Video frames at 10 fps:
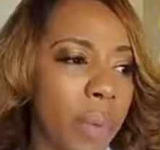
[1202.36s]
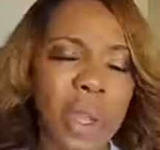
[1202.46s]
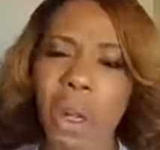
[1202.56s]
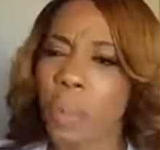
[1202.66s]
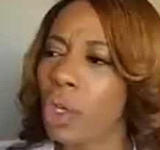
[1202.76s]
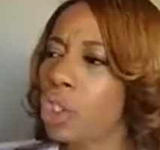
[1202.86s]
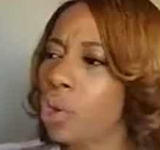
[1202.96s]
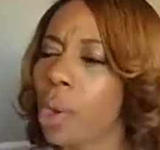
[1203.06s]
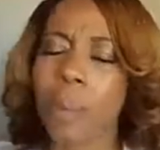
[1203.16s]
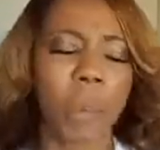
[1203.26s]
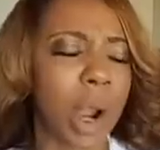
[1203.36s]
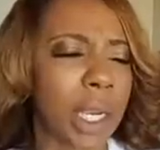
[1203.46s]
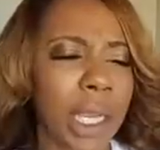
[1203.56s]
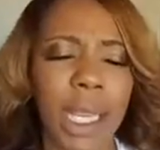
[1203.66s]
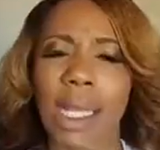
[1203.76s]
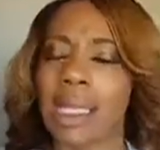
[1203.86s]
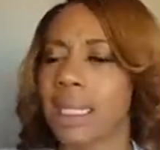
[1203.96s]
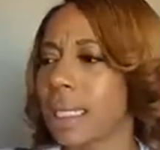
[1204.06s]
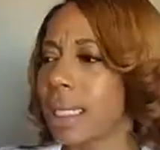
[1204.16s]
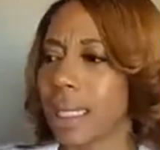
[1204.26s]
going to put you in marketing and this
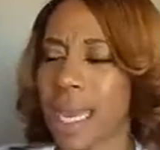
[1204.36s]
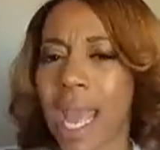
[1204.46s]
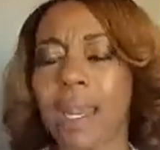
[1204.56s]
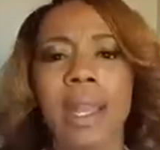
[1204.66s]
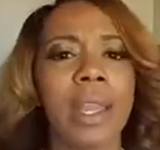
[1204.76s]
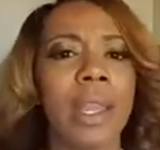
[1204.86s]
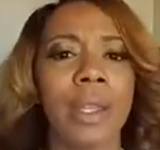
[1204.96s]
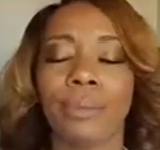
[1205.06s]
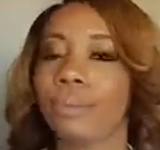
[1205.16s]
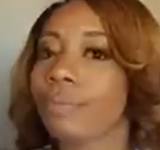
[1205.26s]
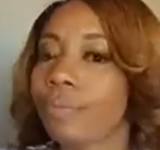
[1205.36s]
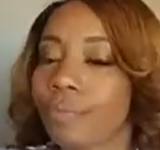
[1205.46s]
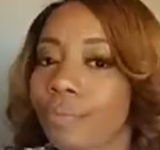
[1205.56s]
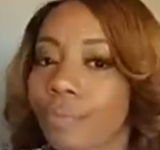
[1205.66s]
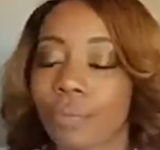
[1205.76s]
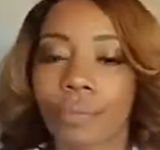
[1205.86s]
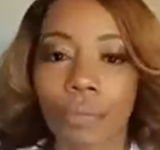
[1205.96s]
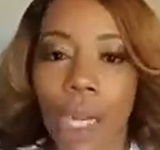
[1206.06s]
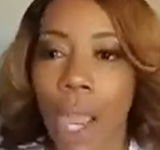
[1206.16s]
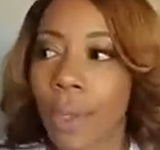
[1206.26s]
and this and that.
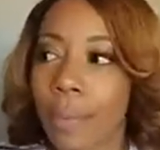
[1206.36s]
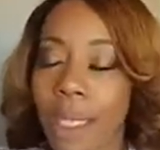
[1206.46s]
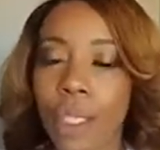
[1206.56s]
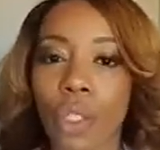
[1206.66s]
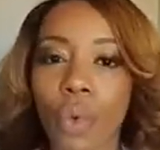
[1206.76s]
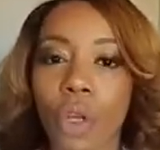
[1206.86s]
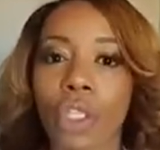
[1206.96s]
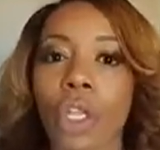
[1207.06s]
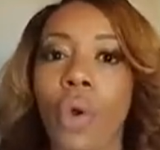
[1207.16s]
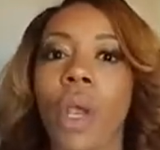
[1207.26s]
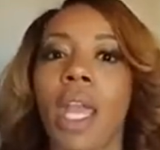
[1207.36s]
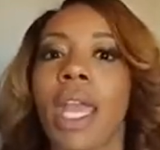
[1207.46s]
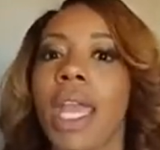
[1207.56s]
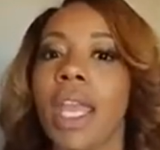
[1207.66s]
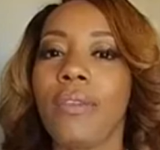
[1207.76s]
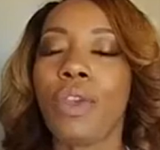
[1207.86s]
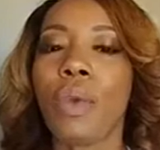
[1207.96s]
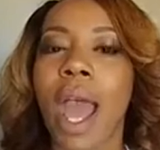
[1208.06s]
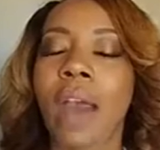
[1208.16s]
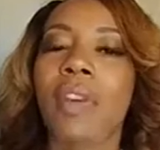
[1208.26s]
How are we going to make this work? So if you
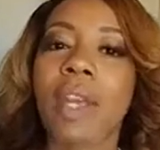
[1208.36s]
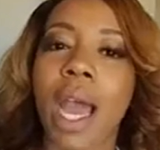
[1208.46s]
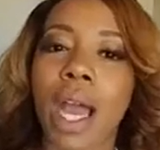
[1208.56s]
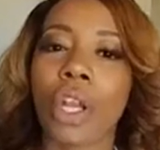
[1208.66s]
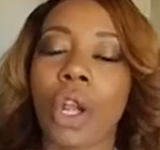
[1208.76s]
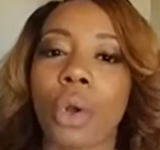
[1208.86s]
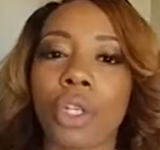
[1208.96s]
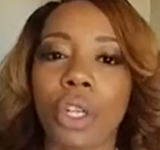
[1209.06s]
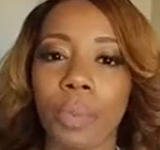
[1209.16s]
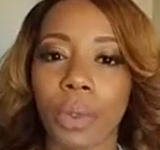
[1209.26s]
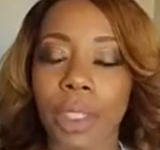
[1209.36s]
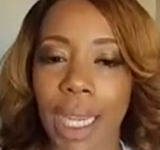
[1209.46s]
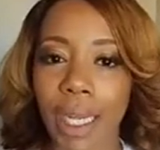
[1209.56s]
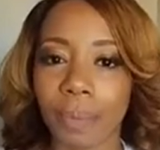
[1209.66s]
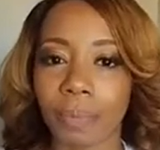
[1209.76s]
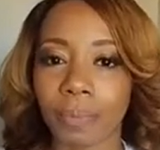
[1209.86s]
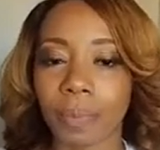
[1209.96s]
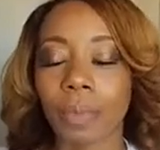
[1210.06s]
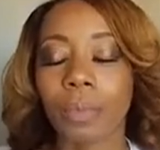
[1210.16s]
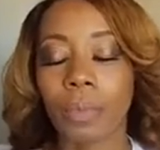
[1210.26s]
have a non-negotiable date,
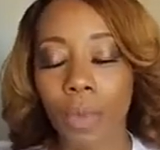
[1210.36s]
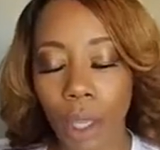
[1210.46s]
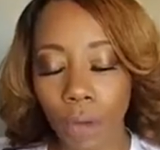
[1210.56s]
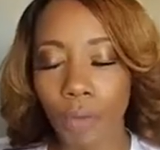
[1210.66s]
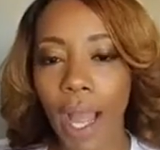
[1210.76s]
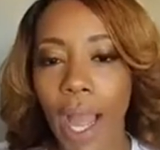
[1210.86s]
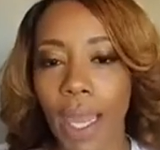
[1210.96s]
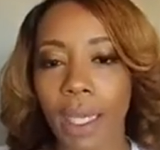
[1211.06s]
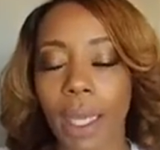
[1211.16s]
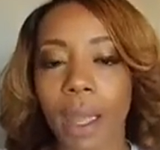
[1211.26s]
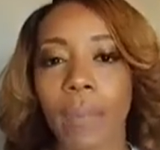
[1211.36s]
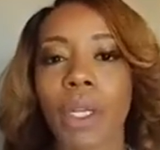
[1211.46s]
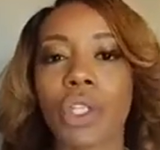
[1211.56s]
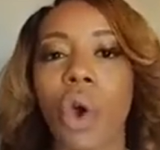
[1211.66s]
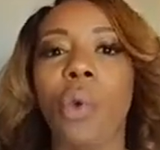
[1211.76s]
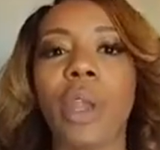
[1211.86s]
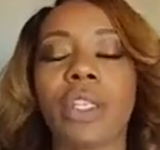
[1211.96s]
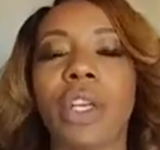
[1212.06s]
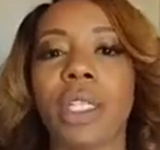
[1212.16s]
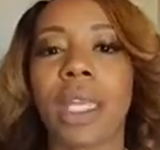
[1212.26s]
fine. But it's always
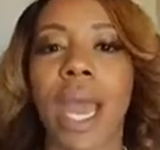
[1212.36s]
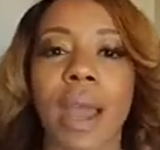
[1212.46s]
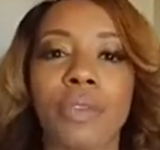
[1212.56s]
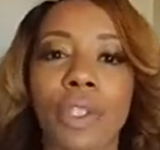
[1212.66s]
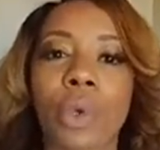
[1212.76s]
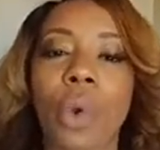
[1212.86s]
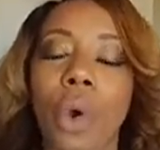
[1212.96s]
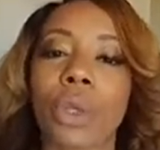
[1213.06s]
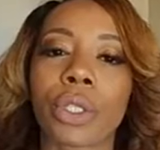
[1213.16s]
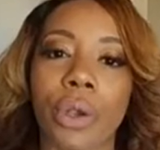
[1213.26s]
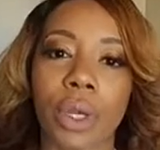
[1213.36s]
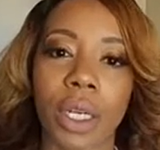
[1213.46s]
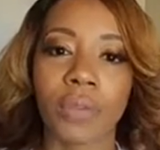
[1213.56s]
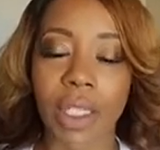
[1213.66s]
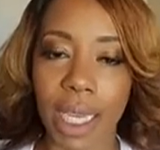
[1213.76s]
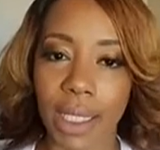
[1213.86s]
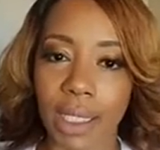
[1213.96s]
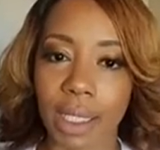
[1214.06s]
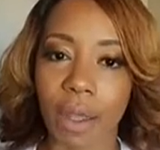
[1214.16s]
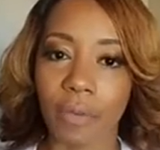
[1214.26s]
good to have 2 alternative
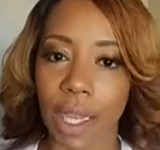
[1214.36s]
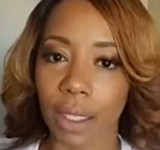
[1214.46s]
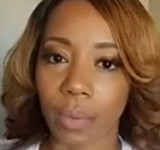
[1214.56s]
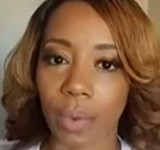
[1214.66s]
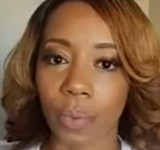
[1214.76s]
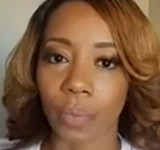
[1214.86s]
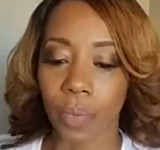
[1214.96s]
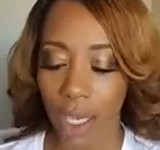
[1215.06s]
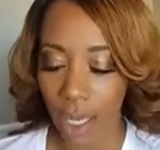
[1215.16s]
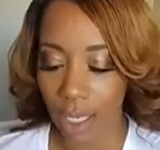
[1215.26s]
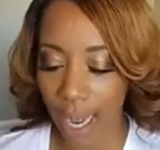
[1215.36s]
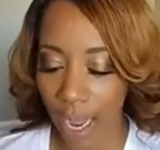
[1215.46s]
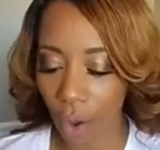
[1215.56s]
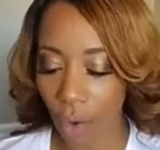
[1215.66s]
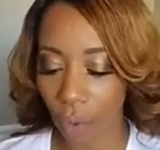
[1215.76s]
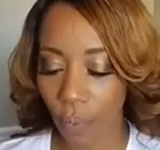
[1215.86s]
dates available. Now,